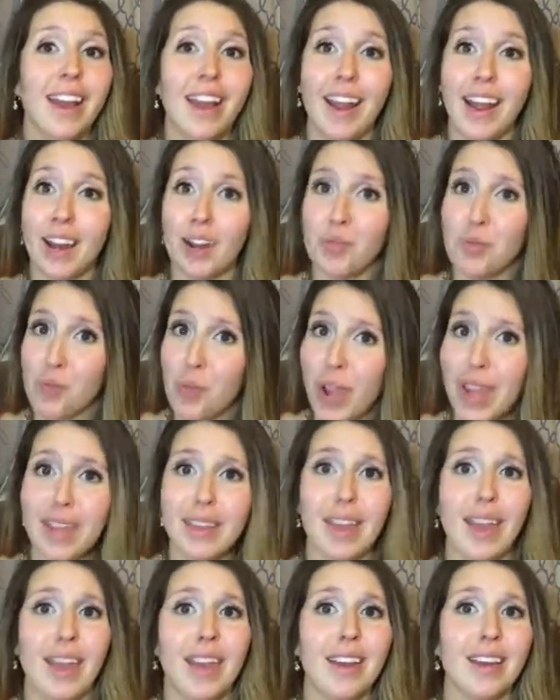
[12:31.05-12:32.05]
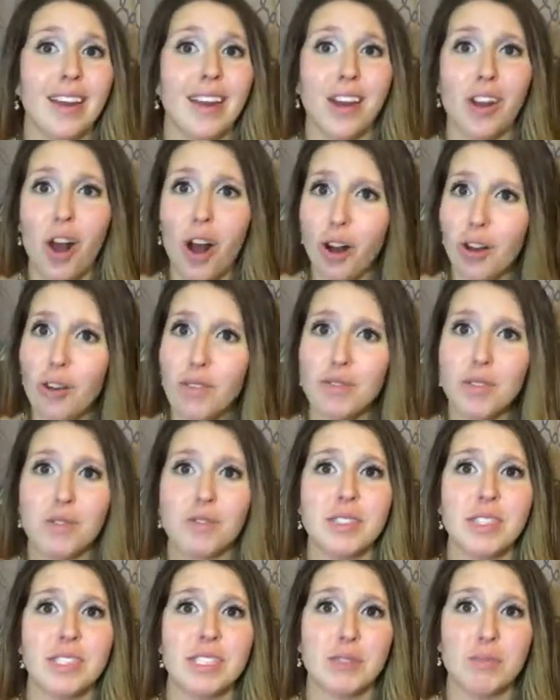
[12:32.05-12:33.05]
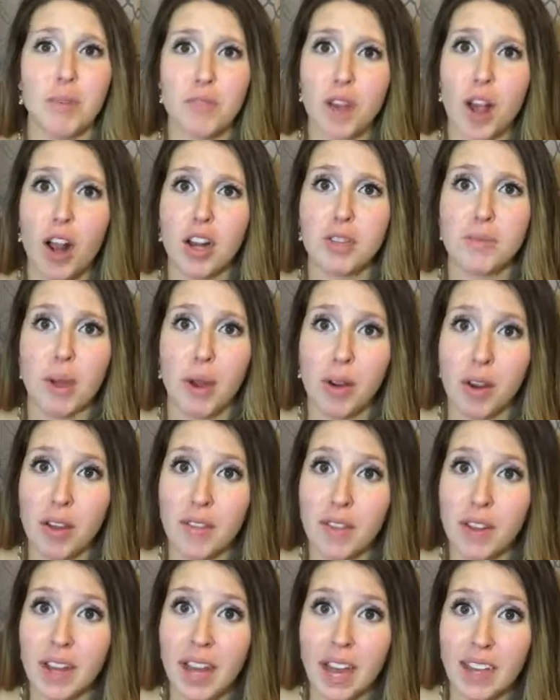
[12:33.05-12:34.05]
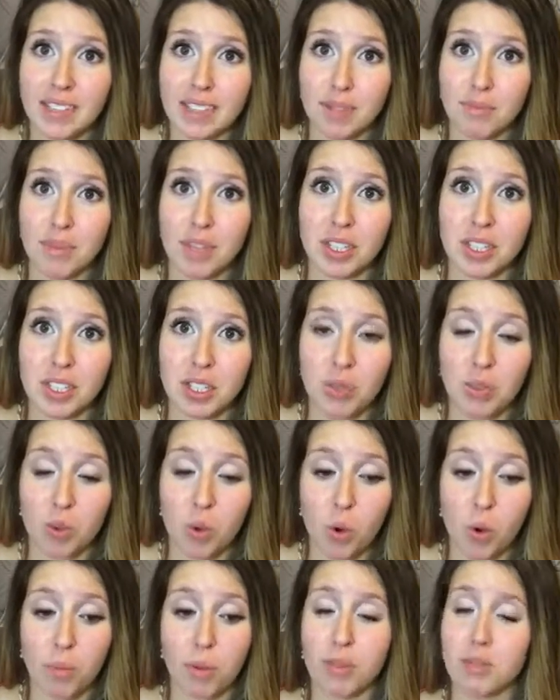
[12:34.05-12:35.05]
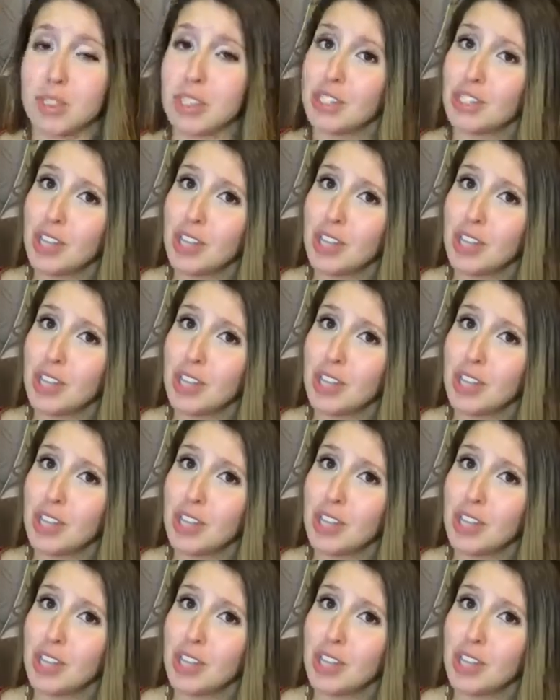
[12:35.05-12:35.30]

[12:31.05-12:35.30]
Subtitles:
and weight gain and all of those things that we've talked about if it has something to do with hormones.